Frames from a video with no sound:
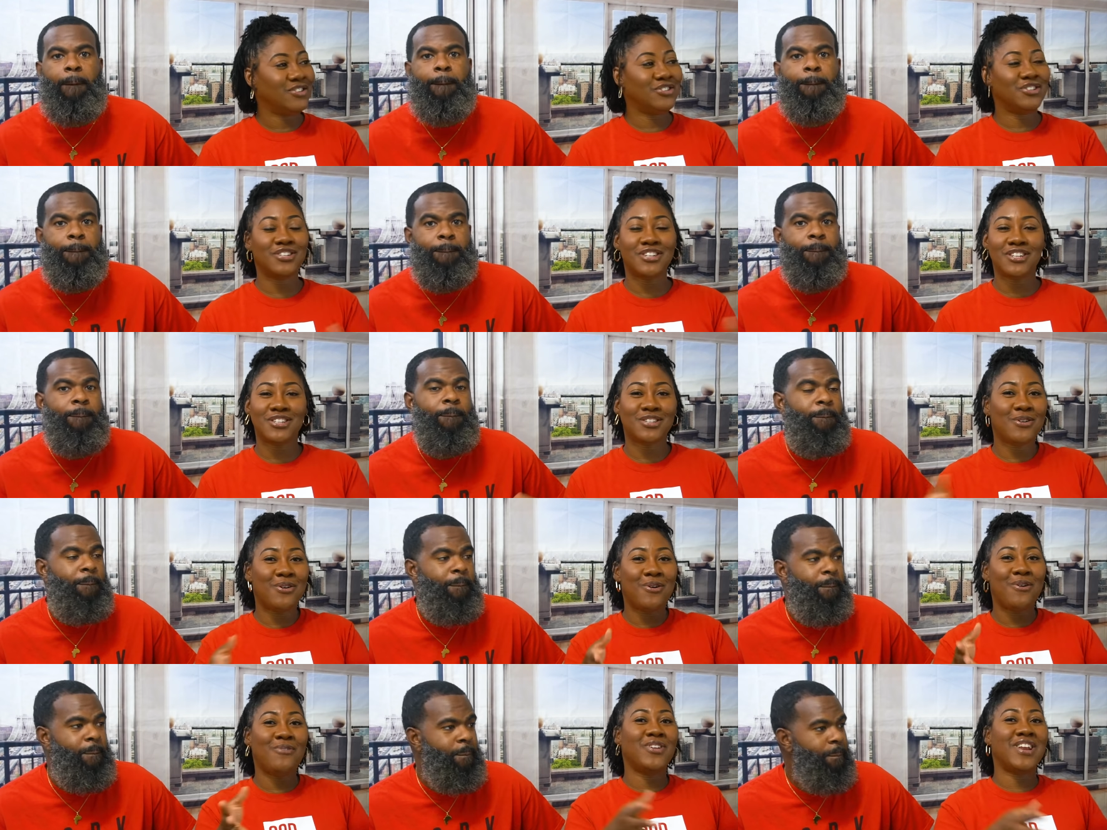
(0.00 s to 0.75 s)
Speaker 1: you should just
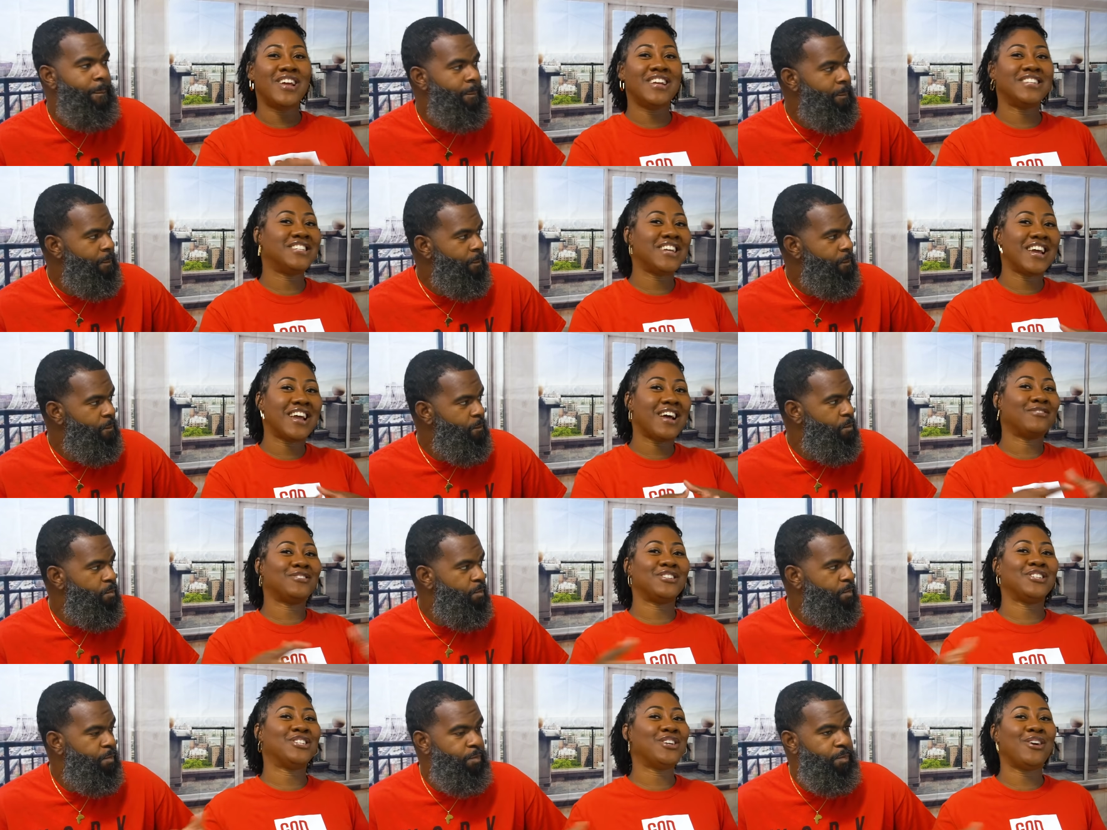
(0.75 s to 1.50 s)
go over there and check
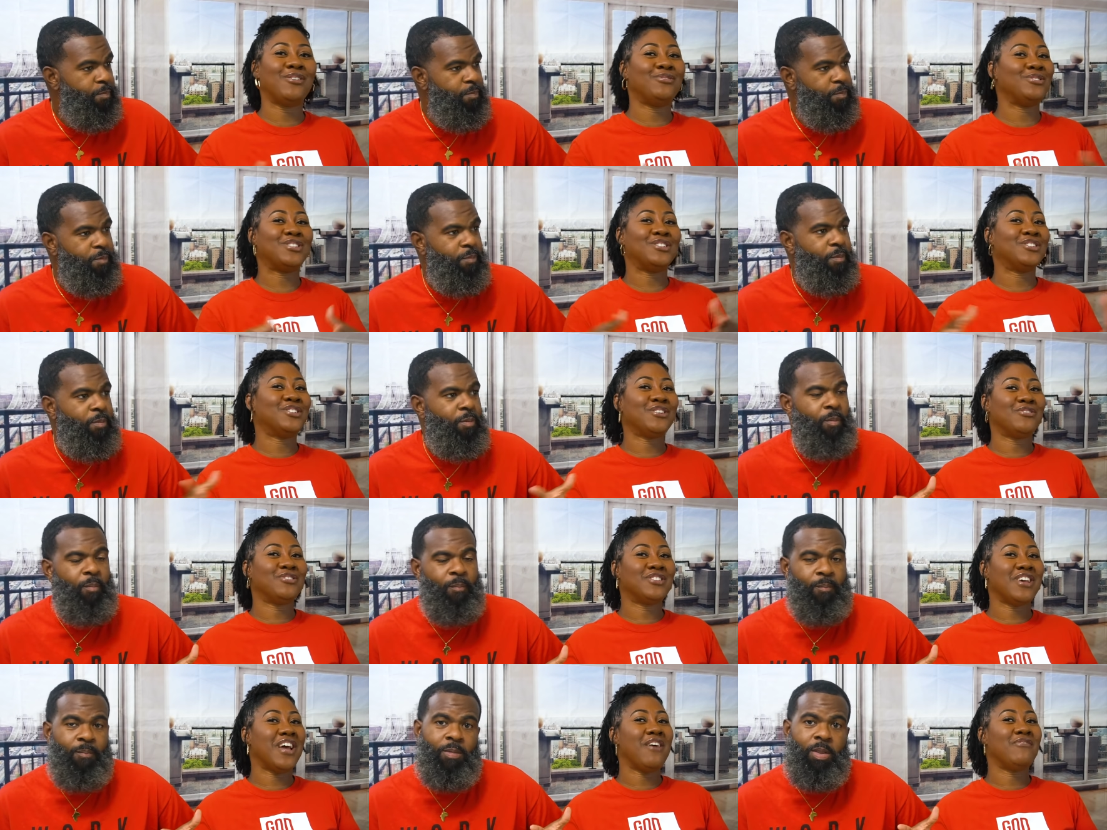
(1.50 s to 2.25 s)
out the shirts. The
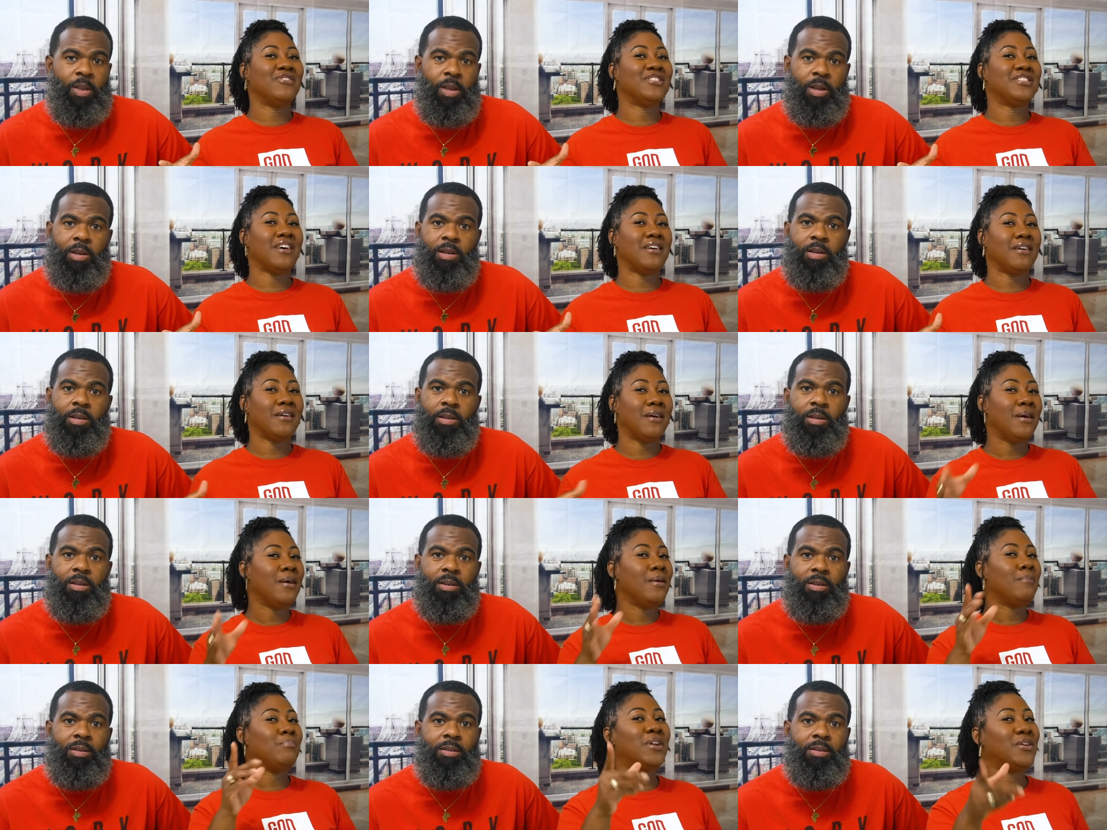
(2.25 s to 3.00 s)
shirts are everything.
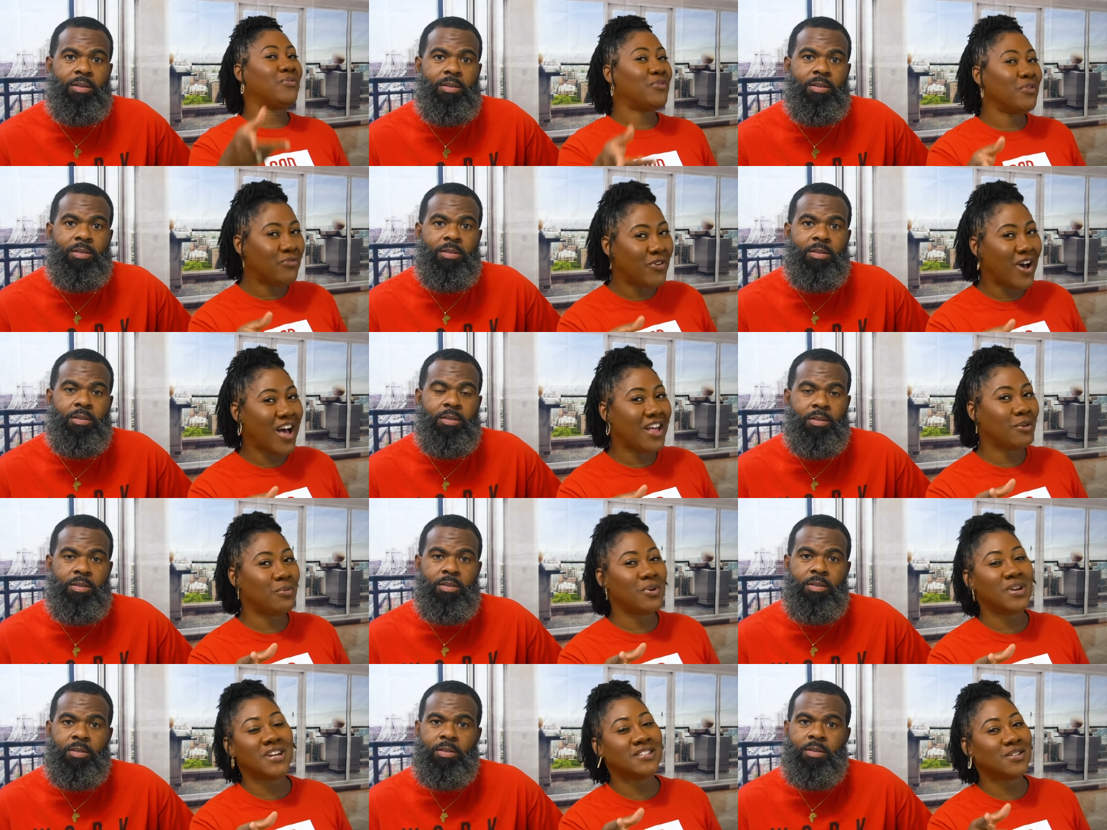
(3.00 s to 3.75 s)
But if you're
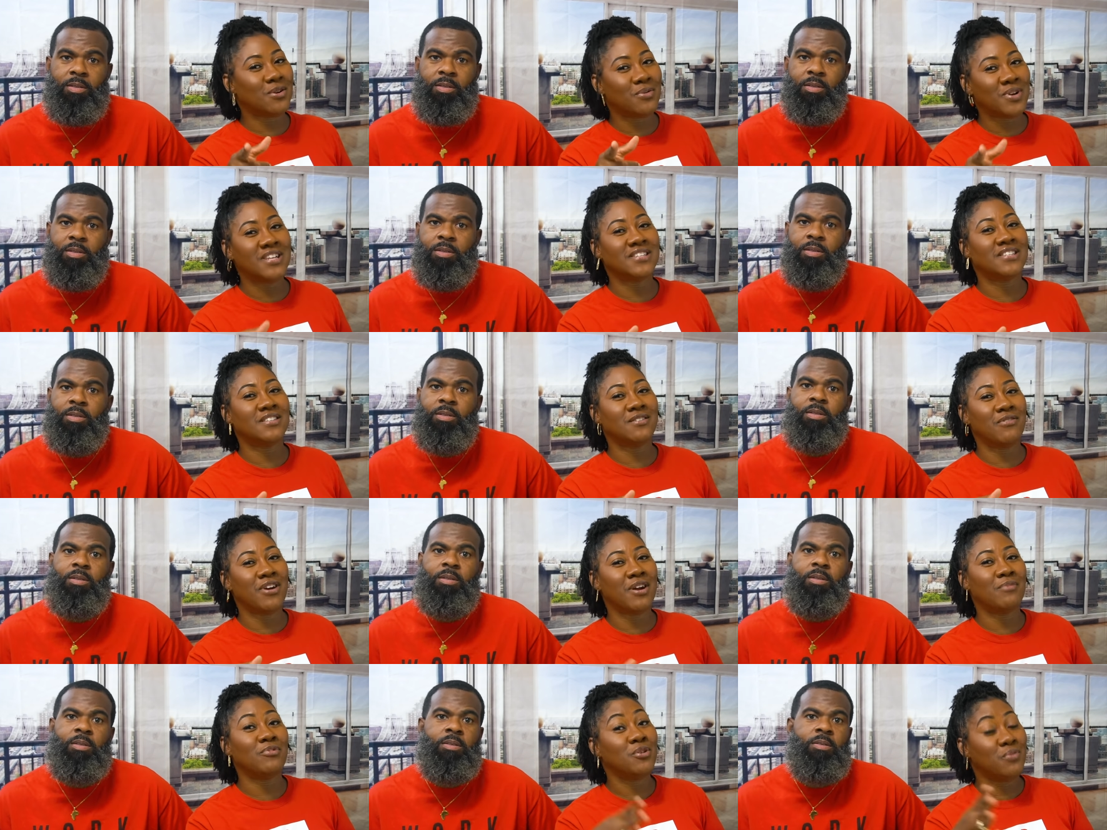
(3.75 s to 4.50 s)
following us on
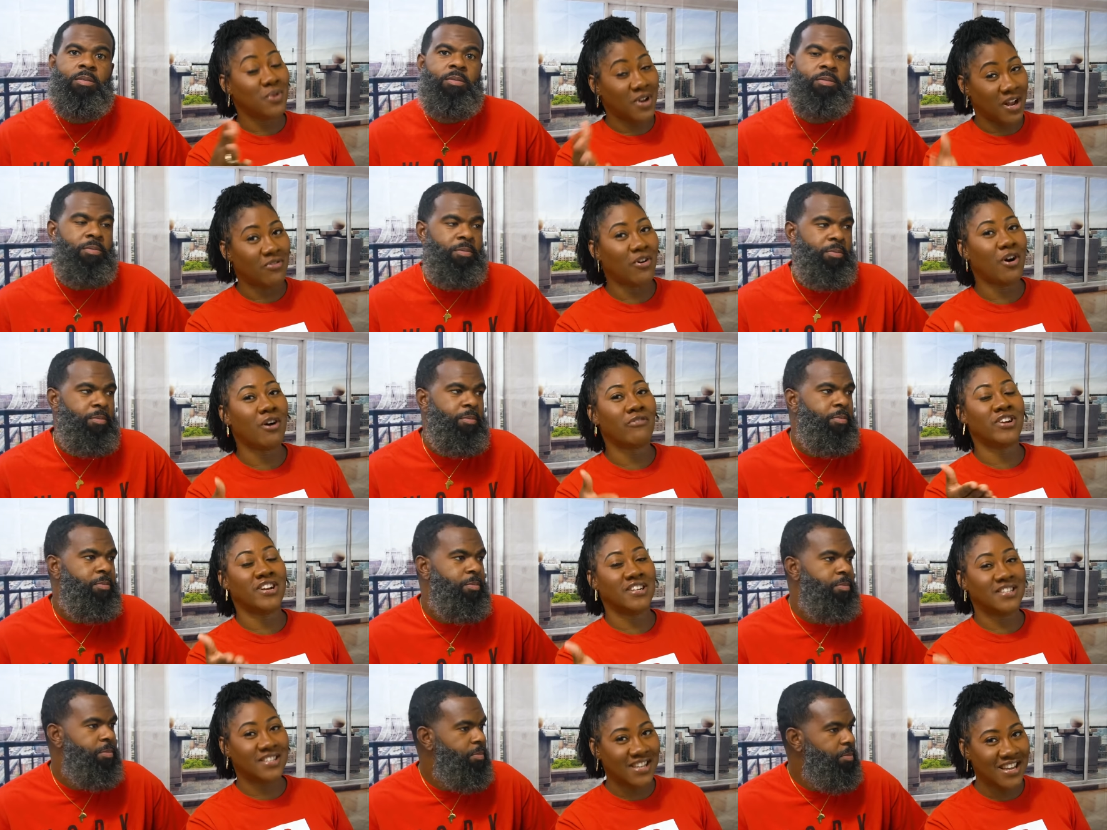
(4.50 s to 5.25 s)
Instagram, you would have
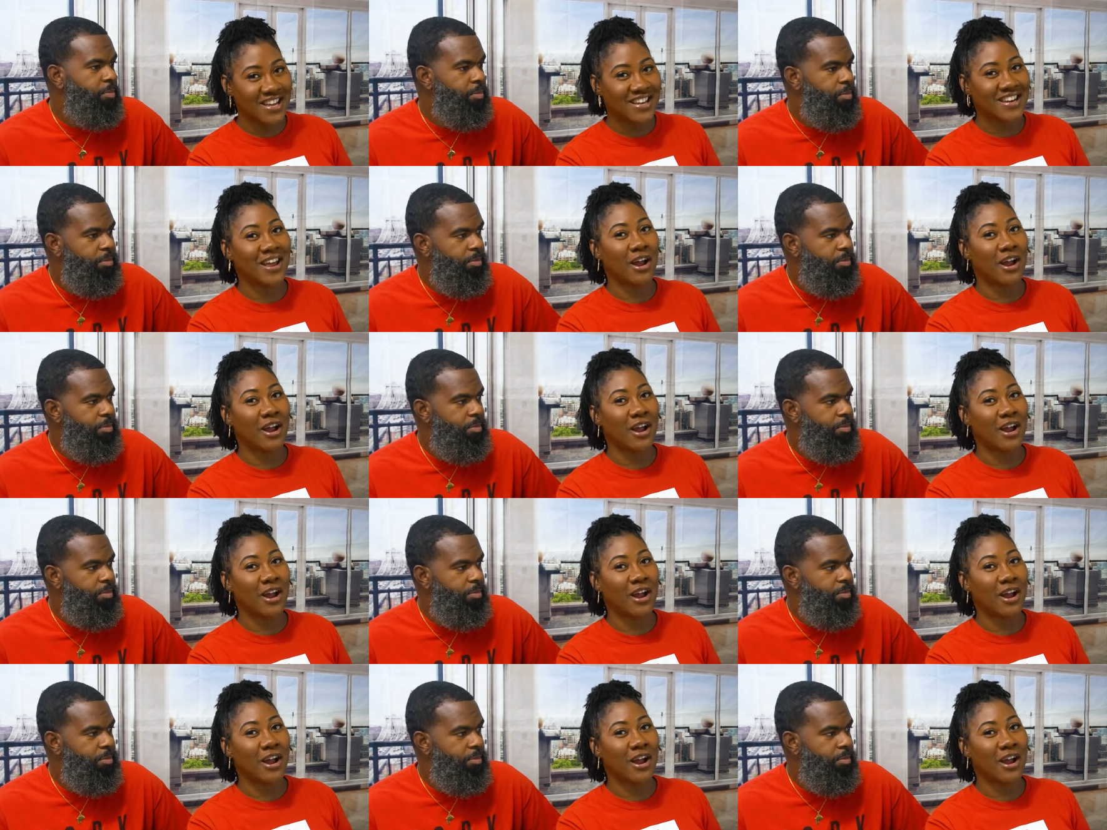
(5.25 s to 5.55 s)
already seen